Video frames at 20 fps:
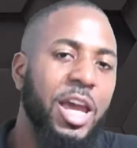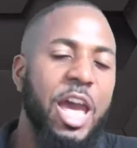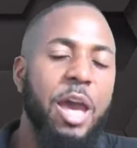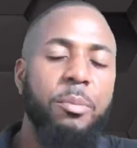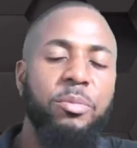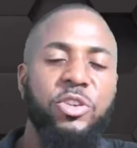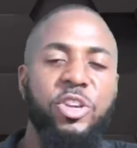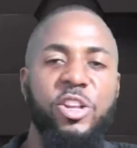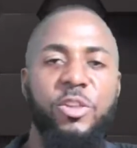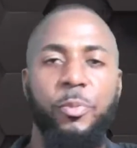
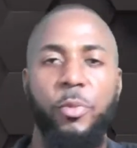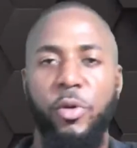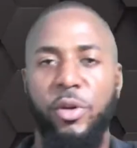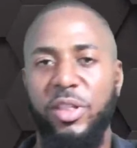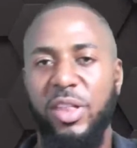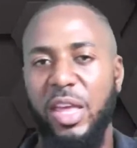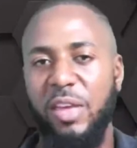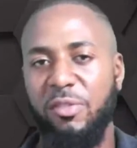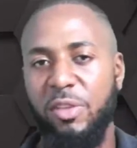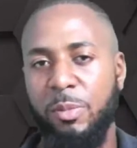MG
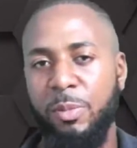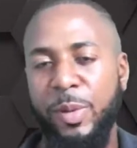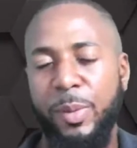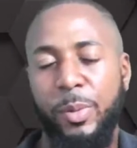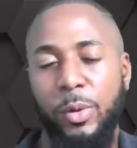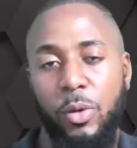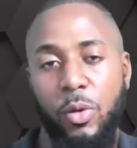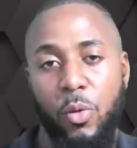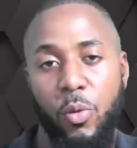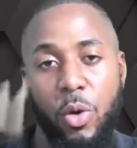Sports TV,
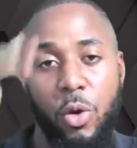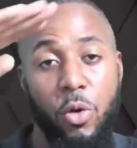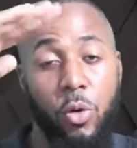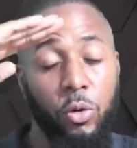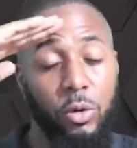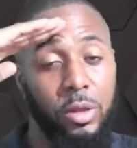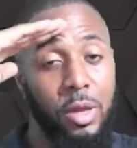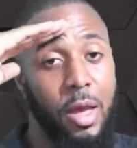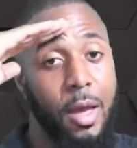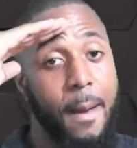people. We're
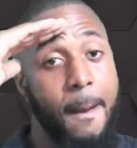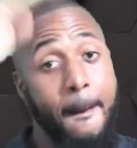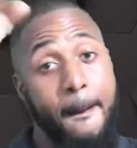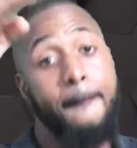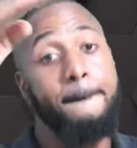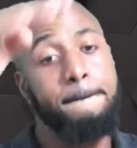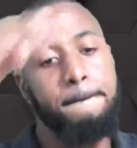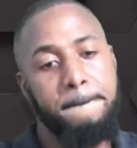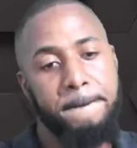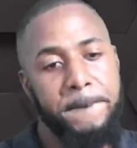out.
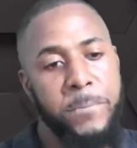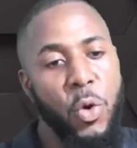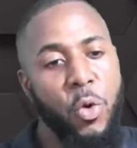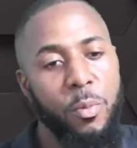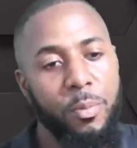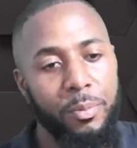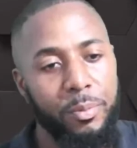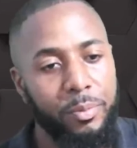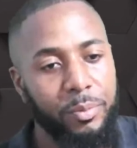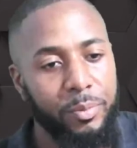
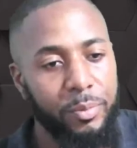Boom.